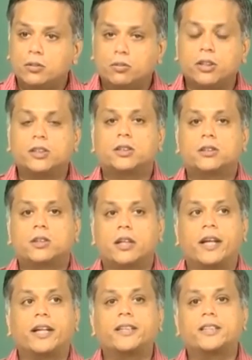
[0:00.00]
which
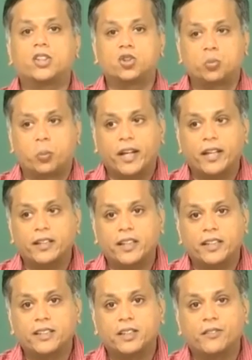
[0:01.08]
creates a spray that is